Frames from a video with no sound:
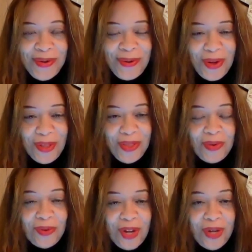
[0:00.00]
on
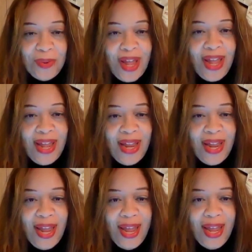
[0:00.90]
the runway,
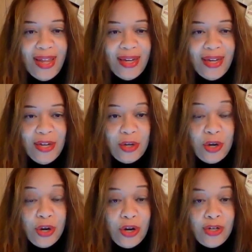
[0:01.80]
and it
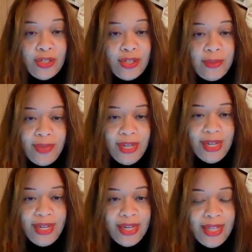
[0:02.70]
occurred to
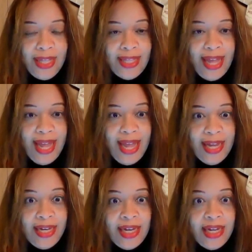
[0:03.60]
me
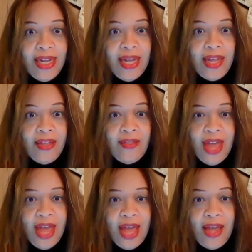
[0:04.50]
then
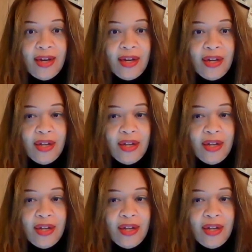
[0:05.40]
that